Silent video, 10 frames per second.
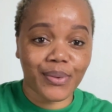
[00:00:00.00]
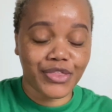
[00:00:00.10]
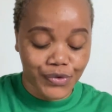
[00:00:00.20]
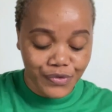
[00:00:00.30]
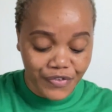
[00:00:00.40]
with
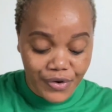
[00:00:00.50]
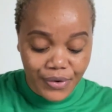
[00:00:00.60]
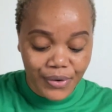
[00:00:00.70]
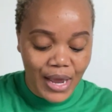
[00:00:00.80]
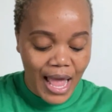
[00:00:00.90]

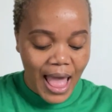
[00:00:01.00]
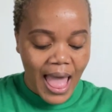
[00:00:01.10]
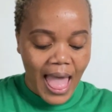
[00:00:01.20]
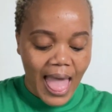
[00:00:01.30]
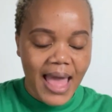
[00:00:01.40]
Ruru.
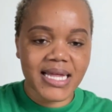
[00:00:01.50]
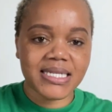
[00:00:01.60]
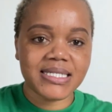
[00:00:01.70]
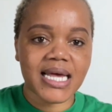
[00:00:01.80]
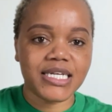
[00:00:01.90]

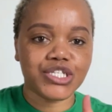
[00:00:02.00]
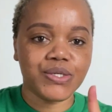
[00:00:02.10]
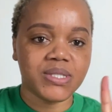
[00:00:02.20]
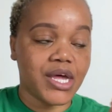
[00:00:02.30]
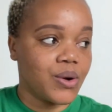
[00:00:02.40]
And
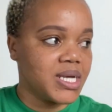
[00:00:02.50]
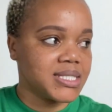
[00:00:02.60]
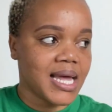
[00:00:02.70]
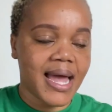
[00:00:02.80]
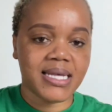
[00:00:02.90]
excuse the noise,
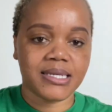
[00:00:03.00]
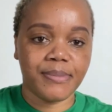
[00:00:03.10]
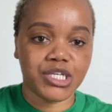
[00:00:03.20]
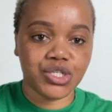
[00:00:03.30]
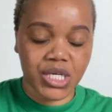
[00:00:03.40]
guys, I'm
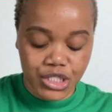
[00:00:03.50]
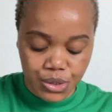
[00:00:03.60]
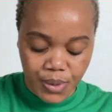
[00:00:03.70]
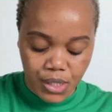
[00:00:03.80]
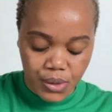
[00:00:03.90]
actually
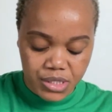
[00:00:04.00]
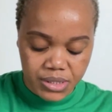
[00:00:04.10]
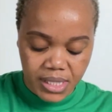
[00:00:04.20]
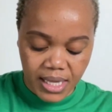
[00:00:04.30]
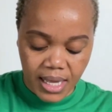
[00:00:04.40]
doing
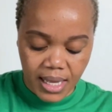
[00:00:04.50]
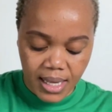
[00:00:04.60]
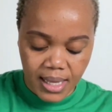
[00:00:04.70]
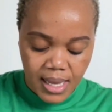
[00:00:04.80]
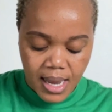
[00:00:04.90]
laundry there.
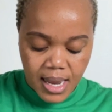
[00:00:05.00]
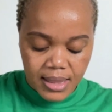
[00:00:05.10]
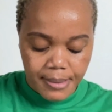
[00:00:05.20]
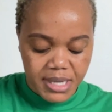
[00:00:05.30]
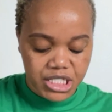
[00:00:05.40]

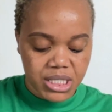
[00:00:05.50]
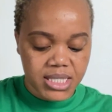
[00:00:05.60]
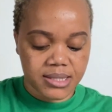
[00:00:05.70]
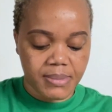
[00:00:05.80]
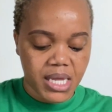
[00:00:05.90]
The machine
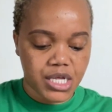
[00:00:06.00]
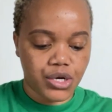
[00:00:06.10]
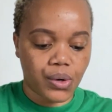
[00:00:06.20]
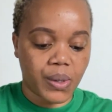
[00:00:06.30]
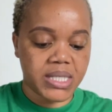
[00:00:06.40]
is
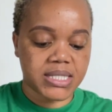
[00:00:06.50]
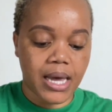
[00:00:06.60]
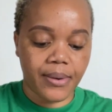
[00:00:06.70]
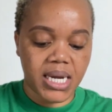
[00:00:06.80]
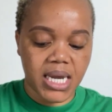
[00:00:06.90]
making noise.
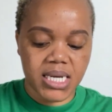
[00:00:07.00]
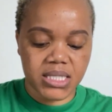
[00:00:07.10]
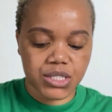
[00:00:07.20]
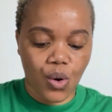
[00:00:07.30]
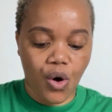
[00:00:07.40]
Our name
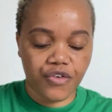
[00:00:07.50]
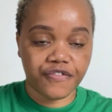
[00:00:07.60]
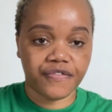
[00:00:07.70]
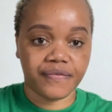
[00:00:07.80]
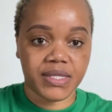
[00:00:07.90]
is
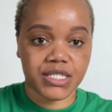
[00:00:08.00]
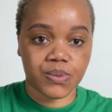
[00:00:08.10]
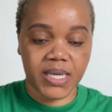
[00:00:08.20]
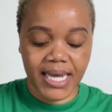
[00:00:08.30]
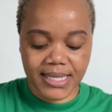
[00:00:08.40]
off this
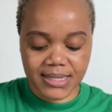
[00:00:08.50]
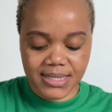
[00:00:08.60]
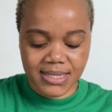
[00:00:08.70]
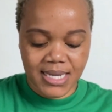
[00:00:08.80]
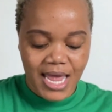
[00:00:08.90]
weekend.
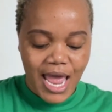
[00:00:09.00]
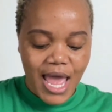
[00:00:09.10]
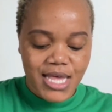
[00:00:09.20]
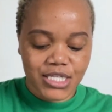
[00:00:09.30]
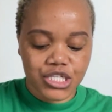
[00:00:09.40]

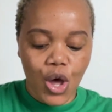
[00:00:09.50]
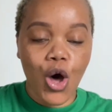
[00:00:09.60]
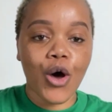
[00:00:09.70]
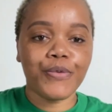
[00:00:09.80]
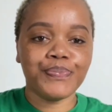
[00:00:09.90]

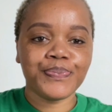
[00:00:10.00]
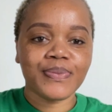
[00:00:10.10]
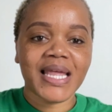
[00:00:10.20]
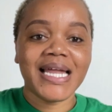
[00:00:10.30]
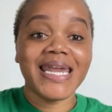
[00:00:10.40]
So
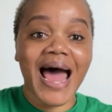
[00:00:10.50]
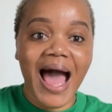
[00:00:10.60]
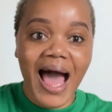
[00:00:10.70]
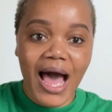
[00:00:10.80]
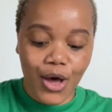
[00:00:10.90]

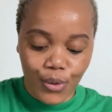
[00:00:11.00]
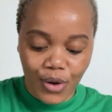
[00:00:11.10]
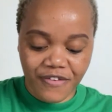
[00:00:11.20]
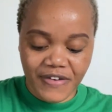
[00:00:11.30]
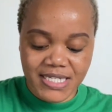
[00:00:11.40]
now,
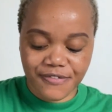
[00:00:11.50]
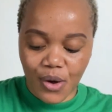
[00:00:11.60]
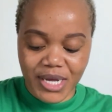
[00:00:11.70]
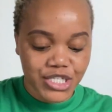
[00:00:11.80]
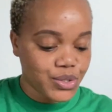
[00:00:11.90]
fast
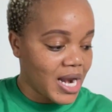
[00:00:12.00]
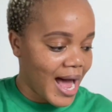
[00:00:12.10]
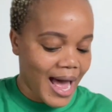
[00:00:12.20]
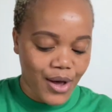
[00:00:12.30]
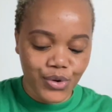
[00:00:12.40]
forward to
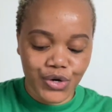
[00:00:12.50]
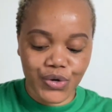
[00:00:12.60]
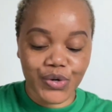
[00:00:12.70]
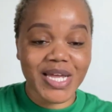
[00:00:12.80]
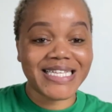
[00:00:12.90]
now,
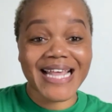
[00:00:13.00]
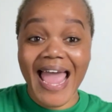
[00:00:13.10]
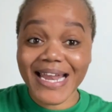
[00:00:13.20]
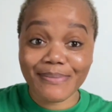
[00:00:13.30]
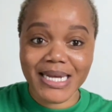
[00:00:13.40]
Ruru is
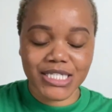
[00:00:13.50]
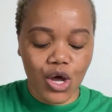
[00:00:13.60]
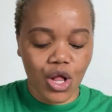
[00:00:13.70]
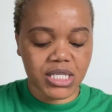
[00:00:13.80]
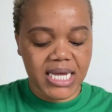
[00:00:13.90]
8 months
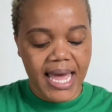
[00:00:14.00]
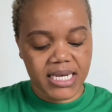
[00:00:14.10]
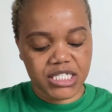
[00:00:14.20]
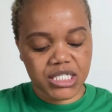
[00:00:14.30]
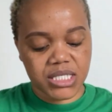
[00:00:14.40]
old
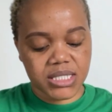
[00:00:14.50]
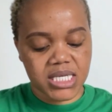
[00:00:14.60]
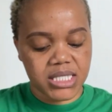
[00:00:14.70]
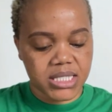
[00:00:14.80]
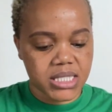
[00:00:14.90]
and she's
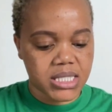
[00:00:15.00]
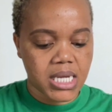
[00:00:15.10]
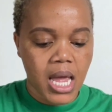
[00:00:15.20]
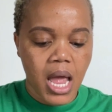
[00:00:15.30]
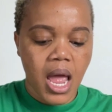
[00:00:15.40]
eating